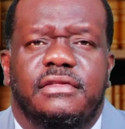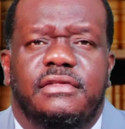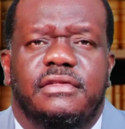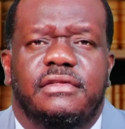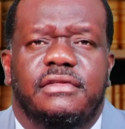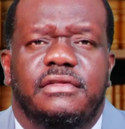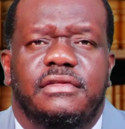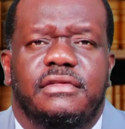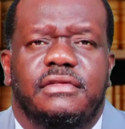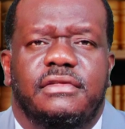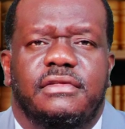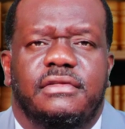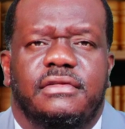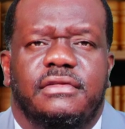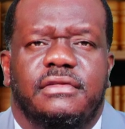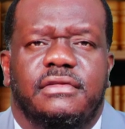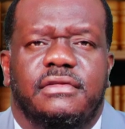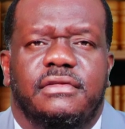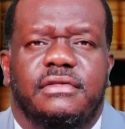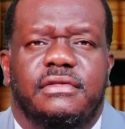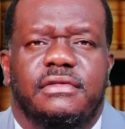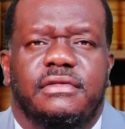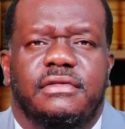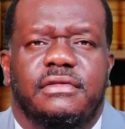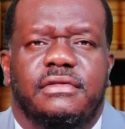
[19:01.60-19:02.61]

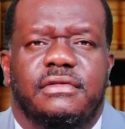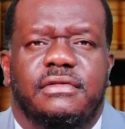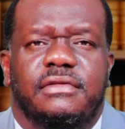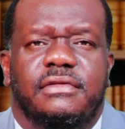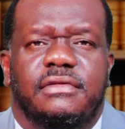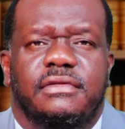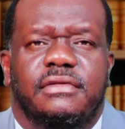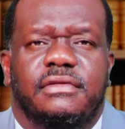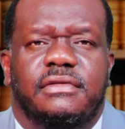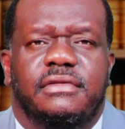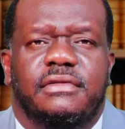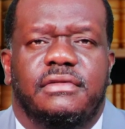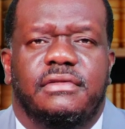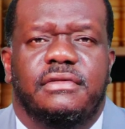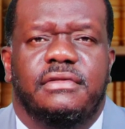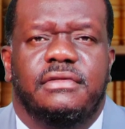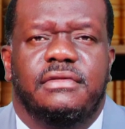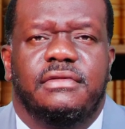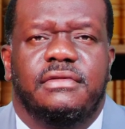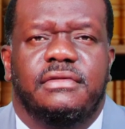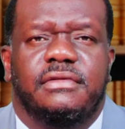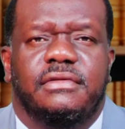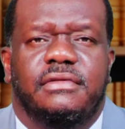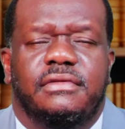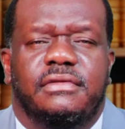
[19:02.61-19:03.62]

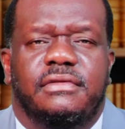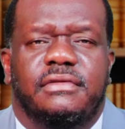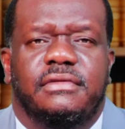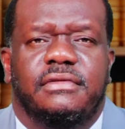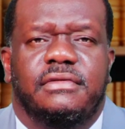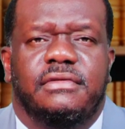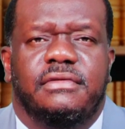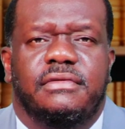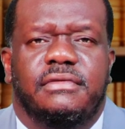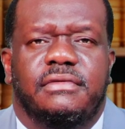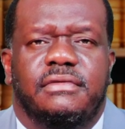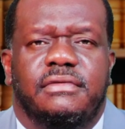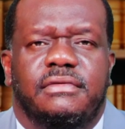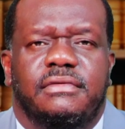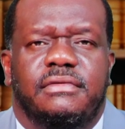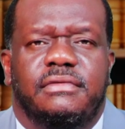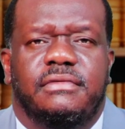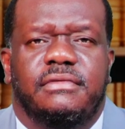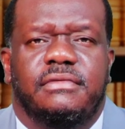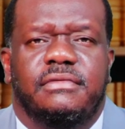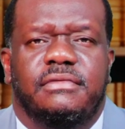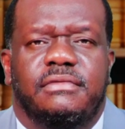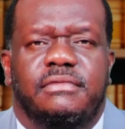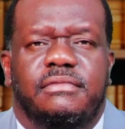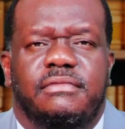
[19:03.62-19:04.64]

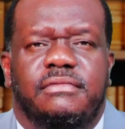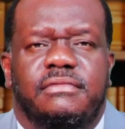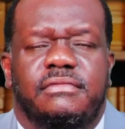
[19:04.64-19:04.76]
(no one is talking)